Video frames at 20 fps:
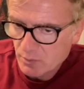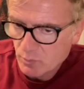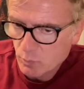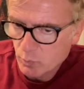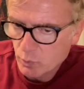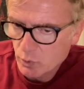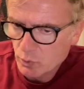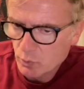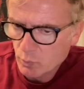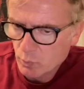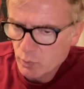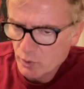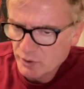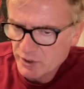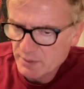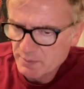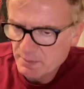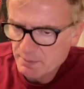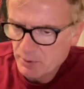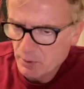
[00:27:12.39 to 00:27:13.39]
We'll
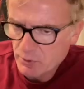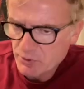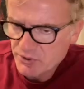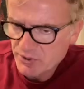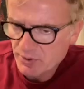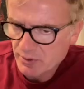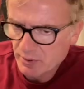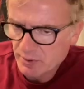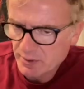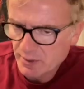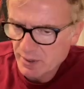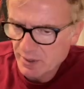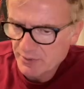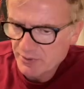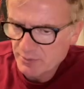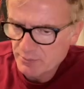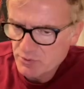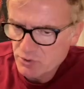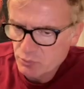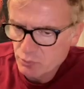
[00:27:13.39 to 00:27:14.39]
keep you posted on
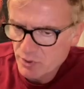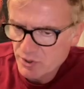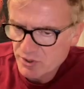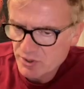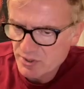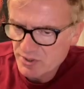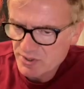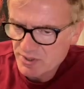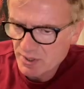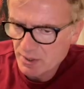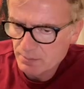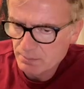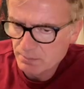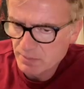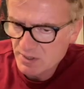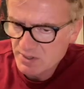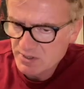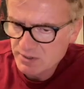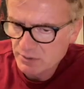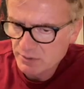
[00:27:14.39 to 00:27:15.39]
Gotham's richest and
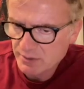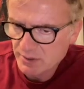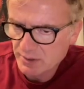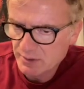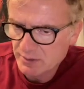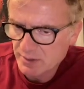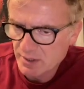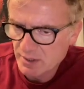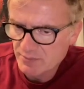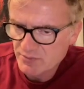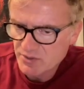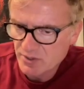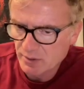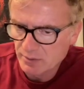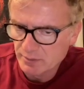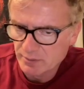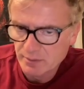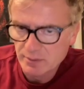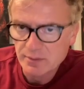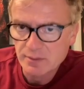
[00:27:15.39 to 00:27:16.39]
best-looking native
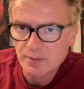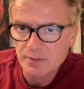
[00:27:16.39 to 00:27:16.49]
son,